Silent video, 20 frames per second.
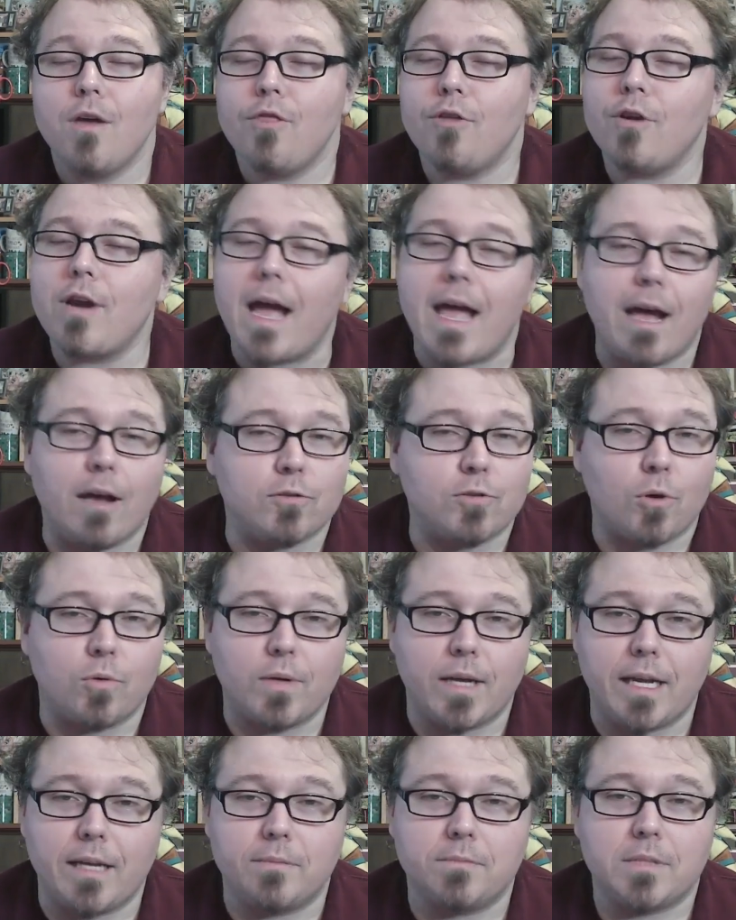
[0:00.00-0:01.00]
They're not
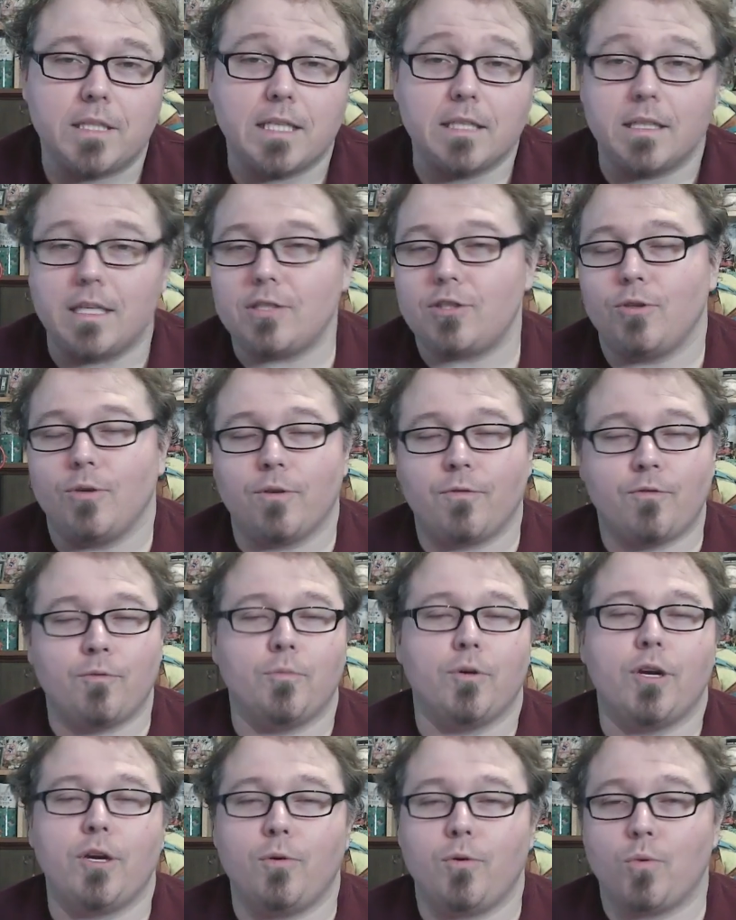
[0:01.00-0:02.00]
household names, unless you're
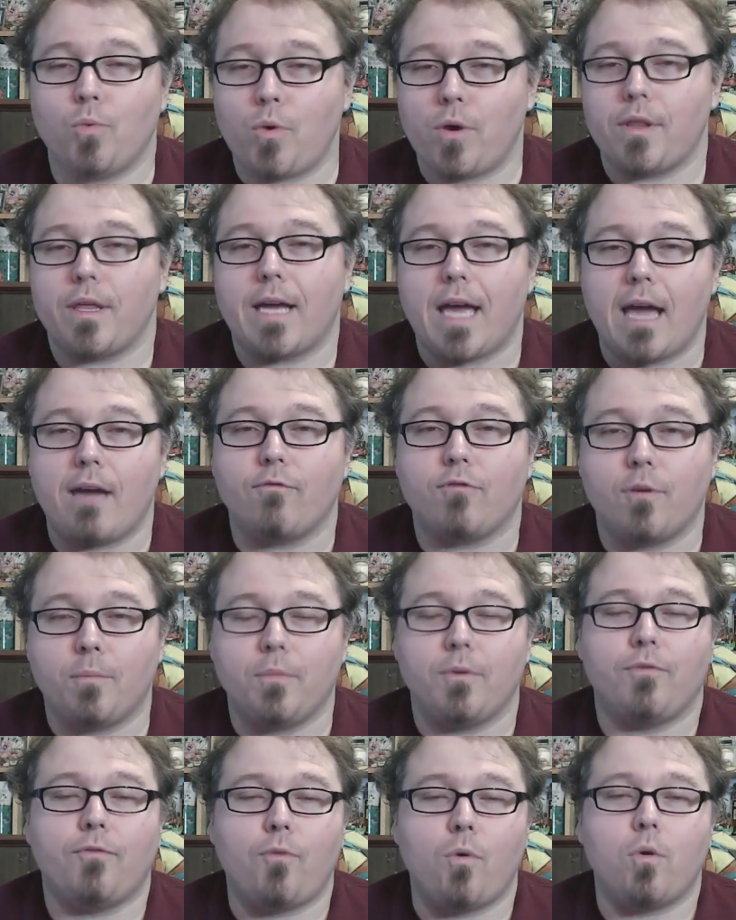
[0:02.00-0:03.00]
familiar with where they came from
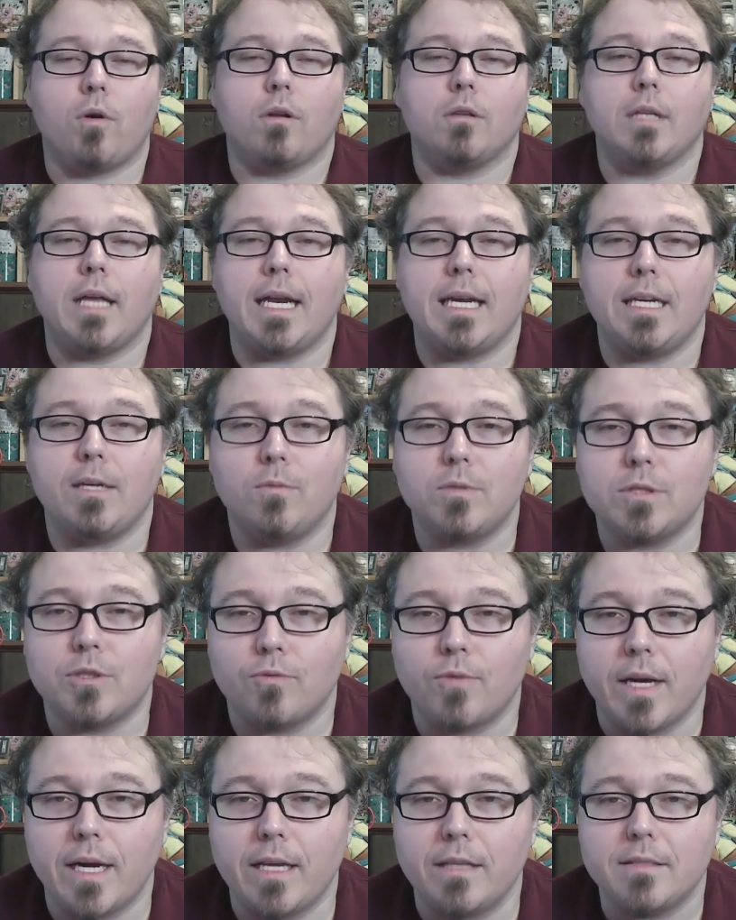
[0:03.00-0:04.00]
before landing with
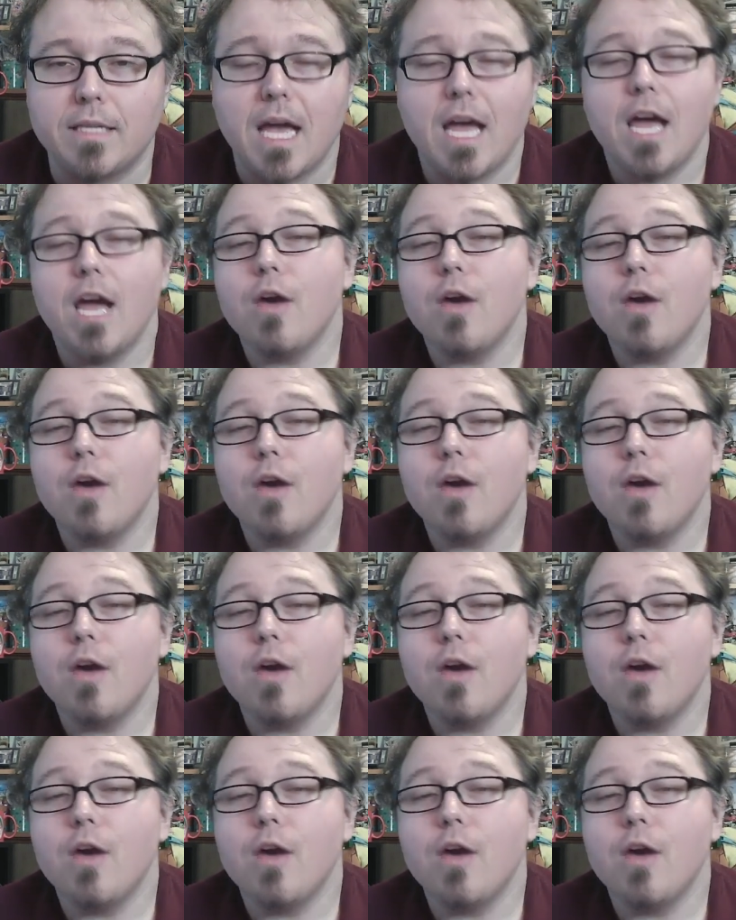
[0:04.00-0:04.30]
the Rays.